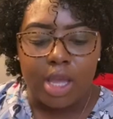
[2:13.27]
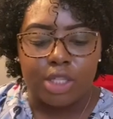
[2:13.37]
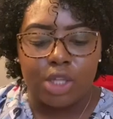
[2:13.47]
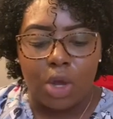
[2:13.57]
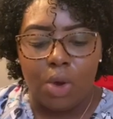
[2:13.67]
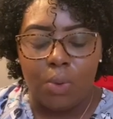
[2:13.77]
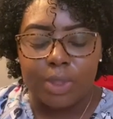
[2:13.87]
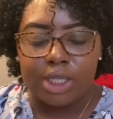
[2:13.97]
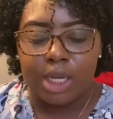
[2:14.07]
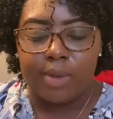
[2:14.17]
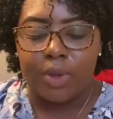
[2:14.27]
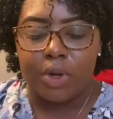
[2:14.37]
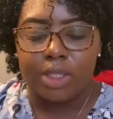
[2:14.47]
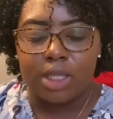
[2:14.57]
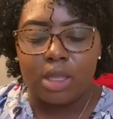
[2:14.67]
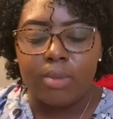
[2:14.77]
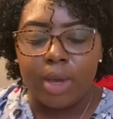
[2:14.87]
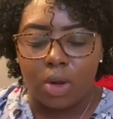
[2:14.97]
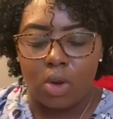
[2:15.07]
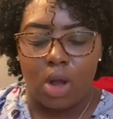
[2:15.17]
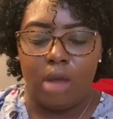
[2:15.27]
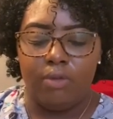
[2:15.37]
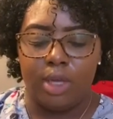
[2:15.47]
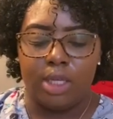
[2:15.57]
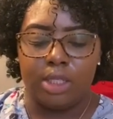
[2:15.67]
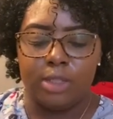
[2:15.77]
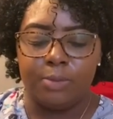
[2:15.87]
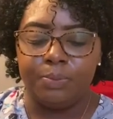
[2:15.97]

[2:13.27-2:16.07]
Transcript: So we did computers in the medical office,